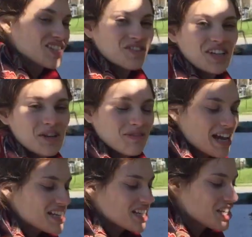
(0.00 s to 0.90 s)
So when you're
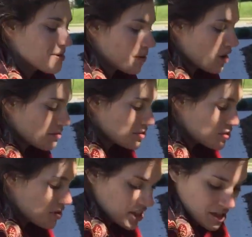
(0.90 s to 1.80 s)
planting your bulbs, you
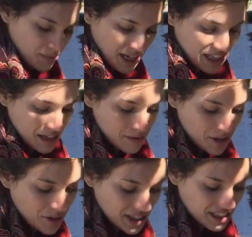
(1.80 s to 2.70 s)
want to plant them
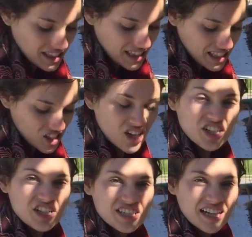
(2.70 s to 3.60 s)
according to the
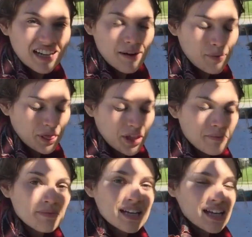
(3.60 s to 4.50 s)
instructions that come with
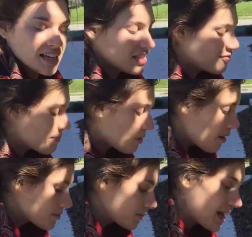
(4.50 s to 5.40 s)
them. Different
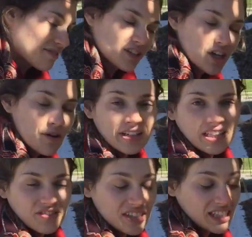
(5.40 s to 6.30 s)
bulbs will have to go at
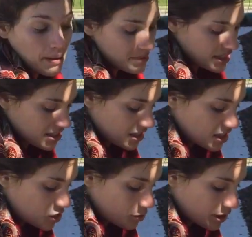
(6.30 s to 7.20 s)
different depths into the
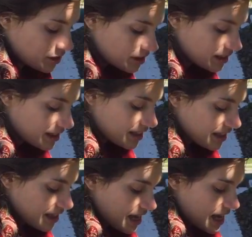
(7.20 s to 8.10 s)
soil.
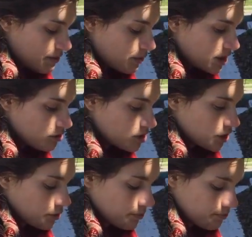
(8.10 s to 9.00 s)
And when you
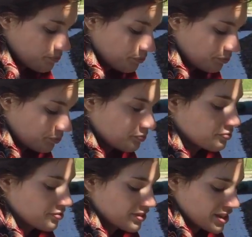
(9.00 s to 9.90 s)
do,
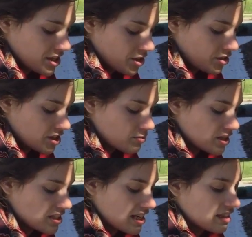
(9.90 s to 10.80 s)
you just want
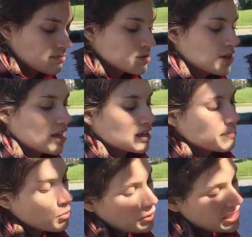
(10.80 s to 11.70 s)
to take them so that the
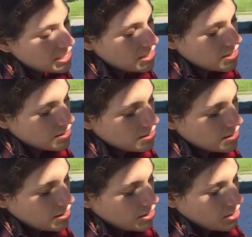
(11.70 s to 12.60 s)
point
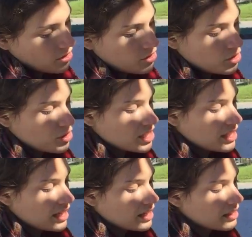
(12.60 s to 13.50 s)
is usually
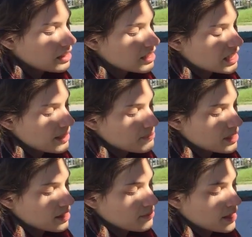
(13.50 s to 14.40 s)
like a little tip
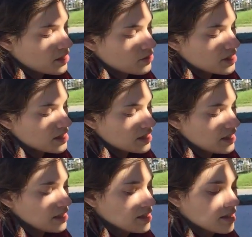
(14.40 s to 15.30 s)
to them that you can see